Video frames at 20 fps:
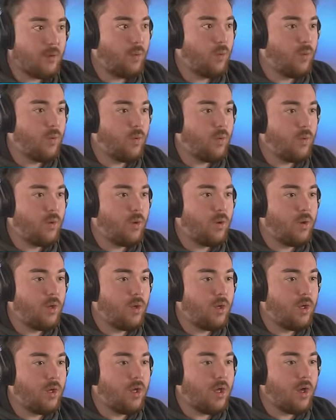oh,
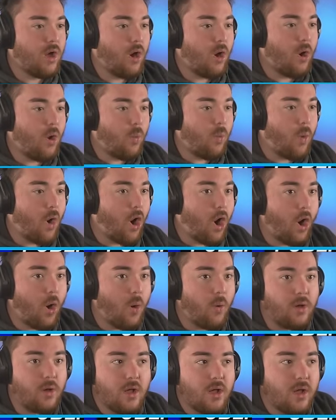
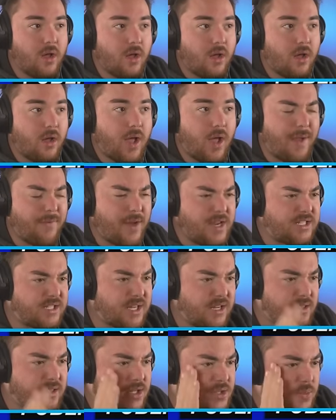whoa. Have I
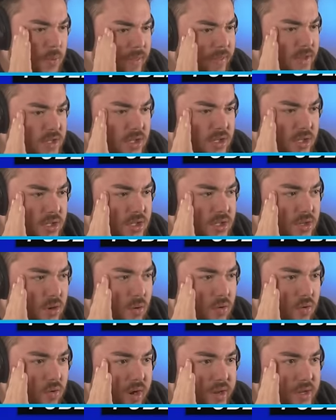seen this one? This looks
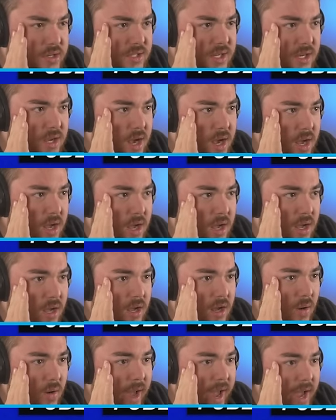so crazy.
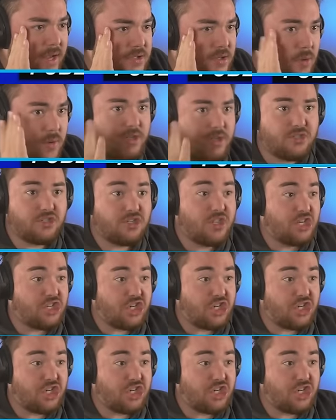Okay, so it, the